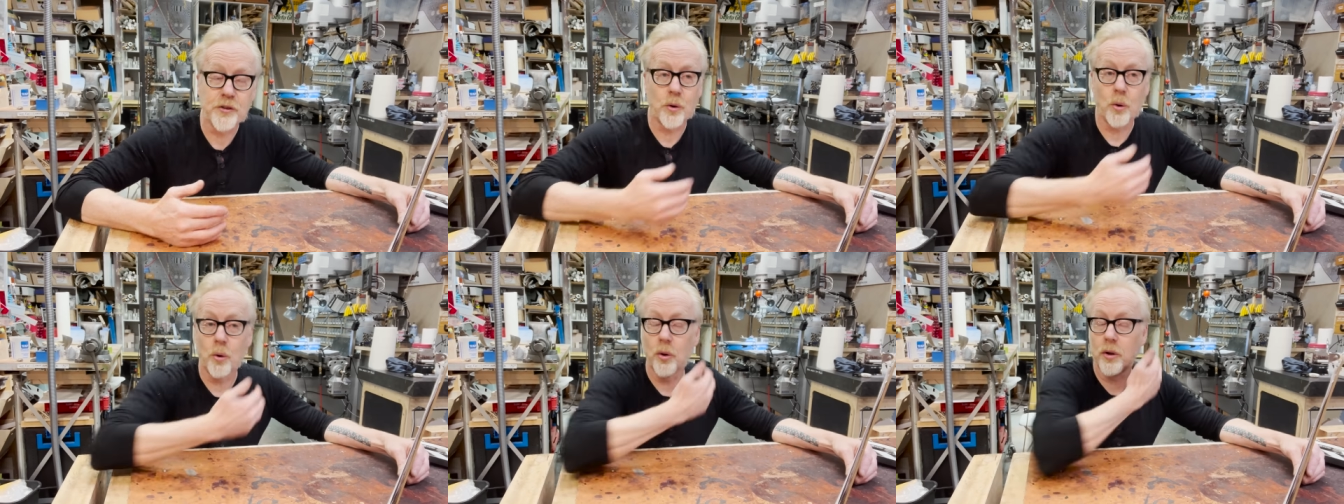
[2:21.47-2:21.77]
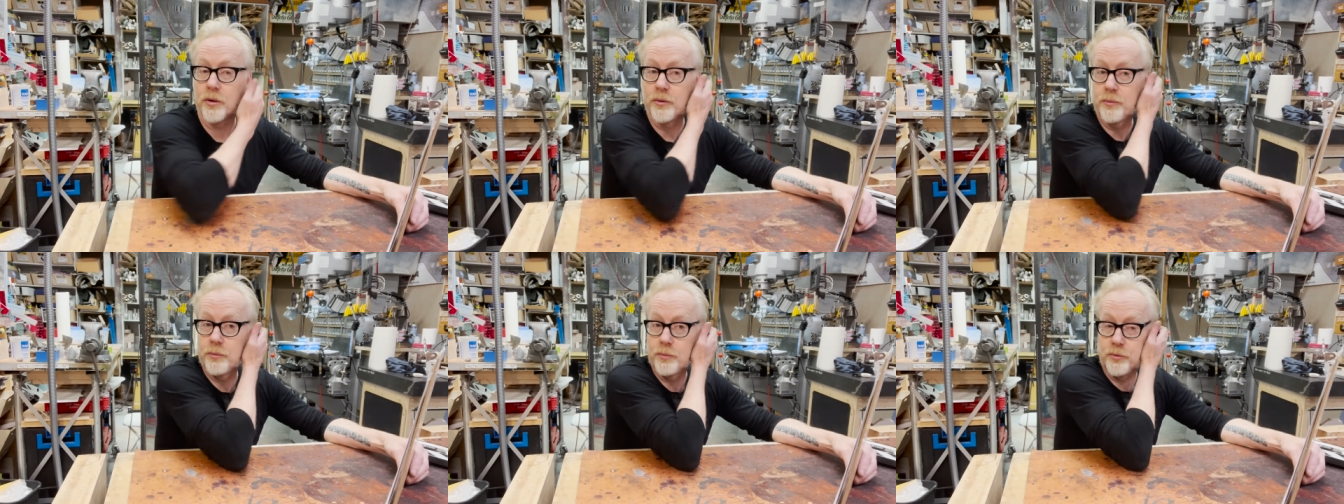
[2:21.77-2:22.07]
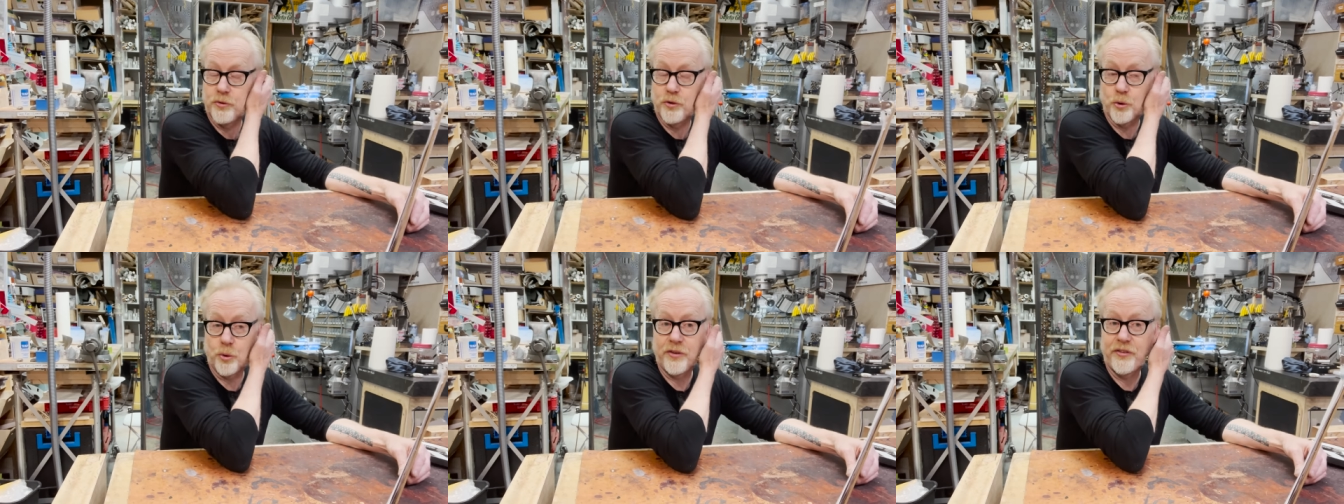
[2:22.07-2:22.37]
or
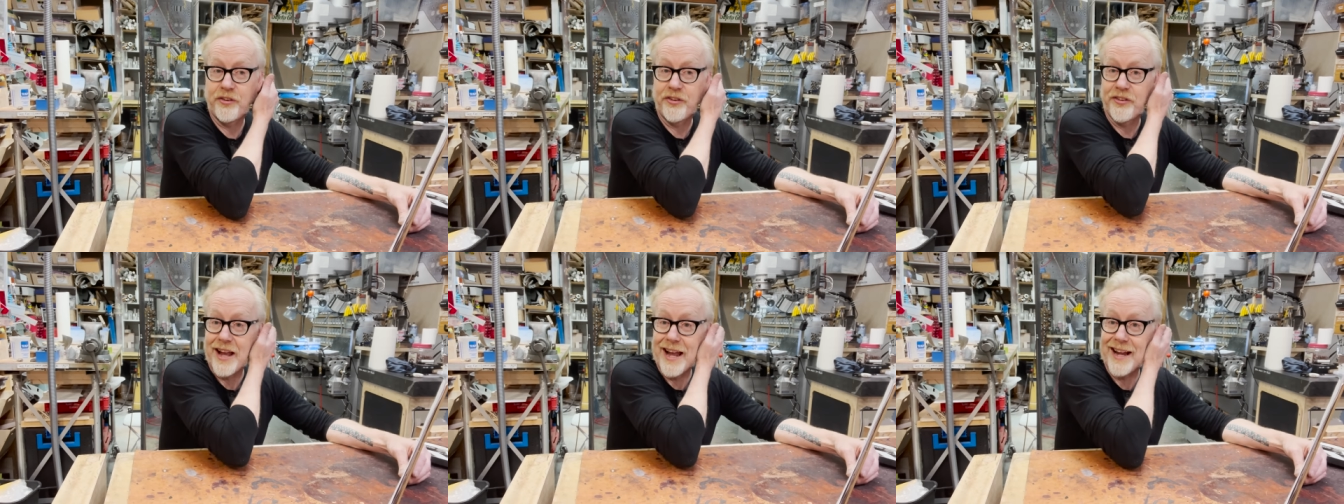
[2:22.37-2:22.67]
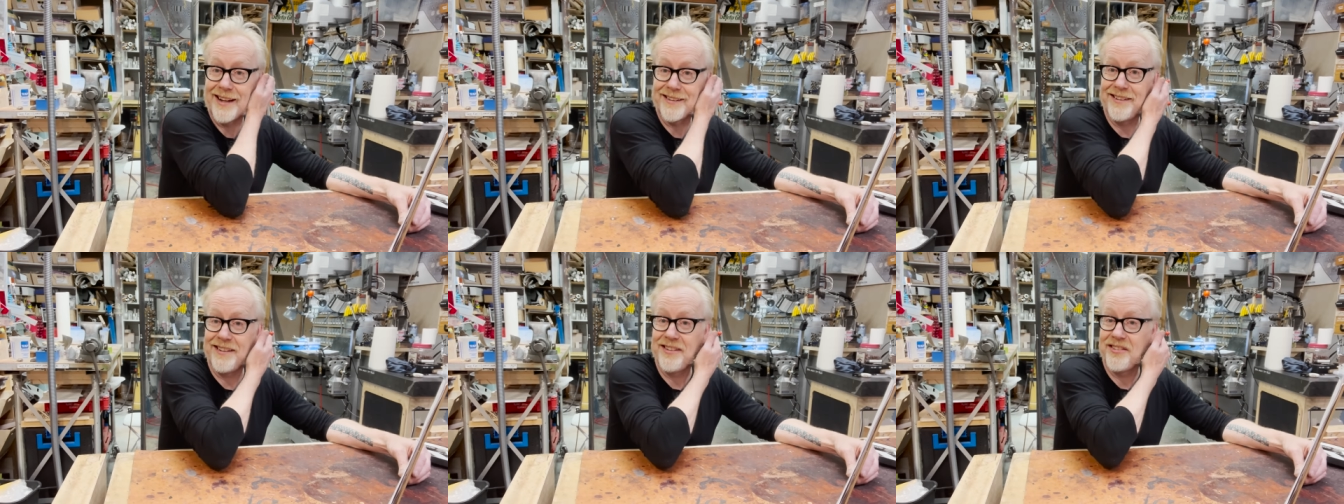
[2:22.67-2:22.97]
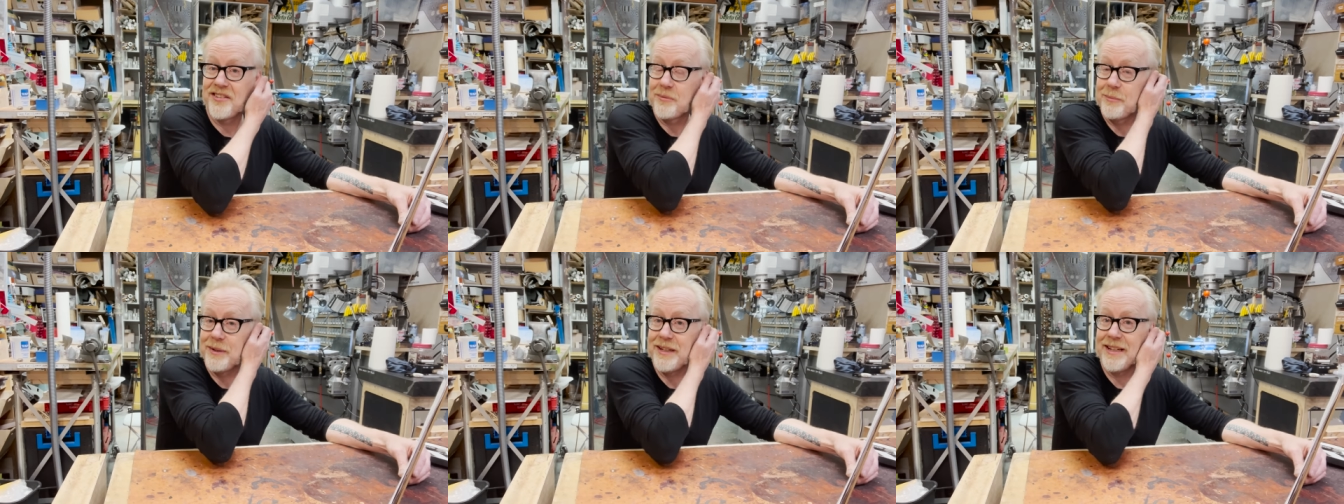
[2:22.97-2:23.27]
George Sack
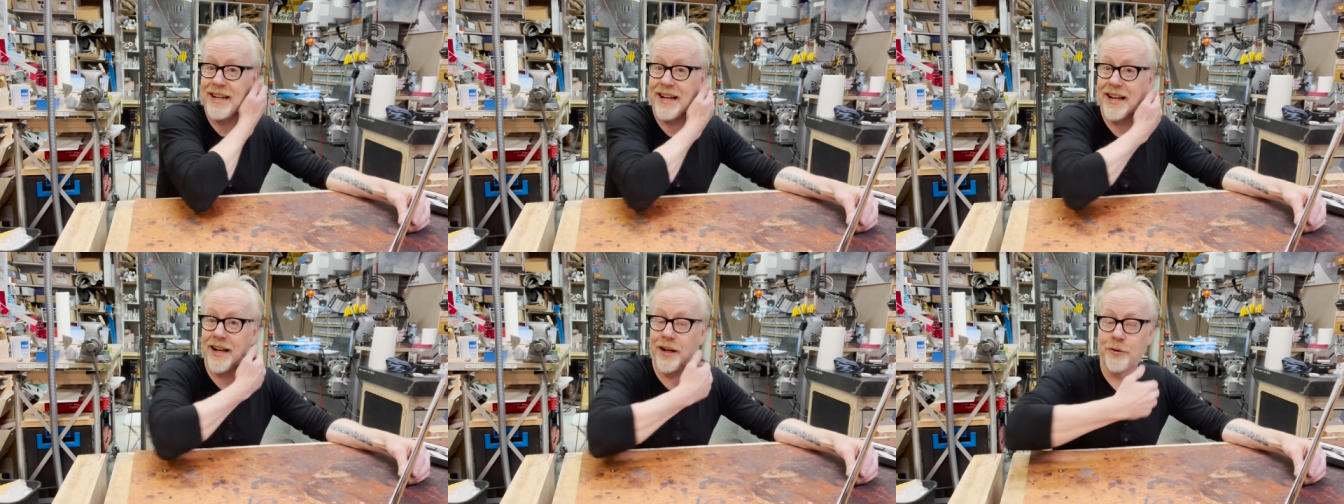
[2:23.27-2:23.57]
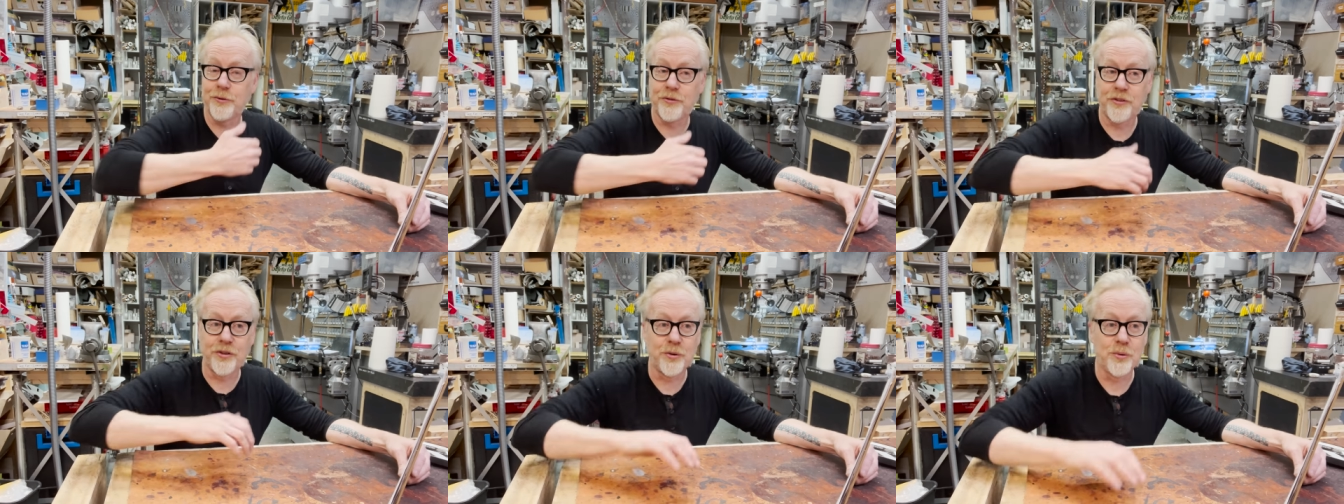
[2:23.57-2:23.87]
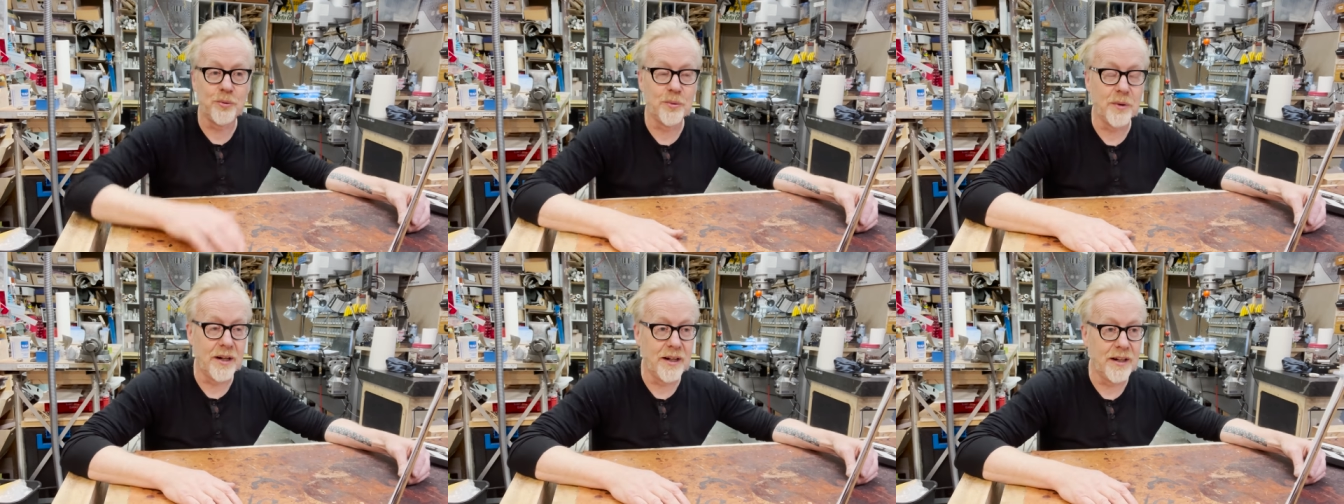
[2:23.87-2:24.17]
teaching me how
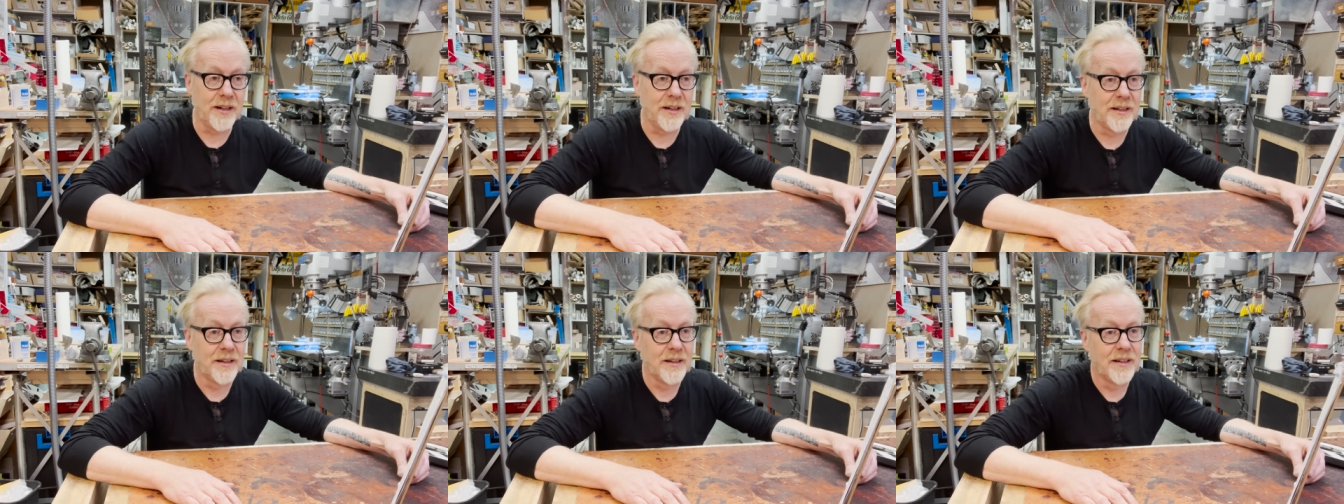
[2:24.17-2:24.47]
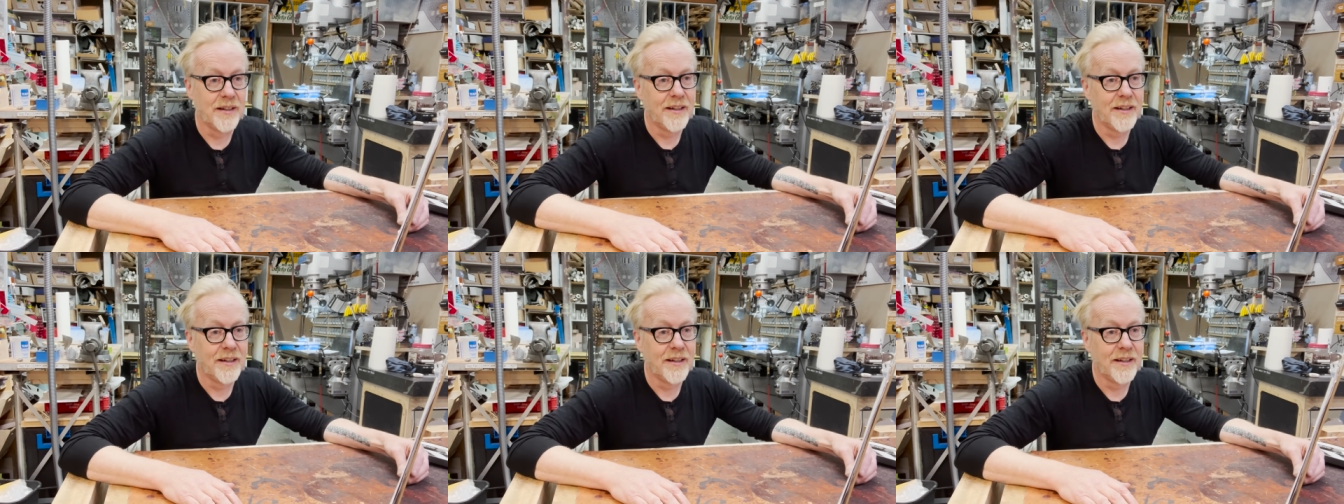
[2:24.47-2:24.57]
to uh,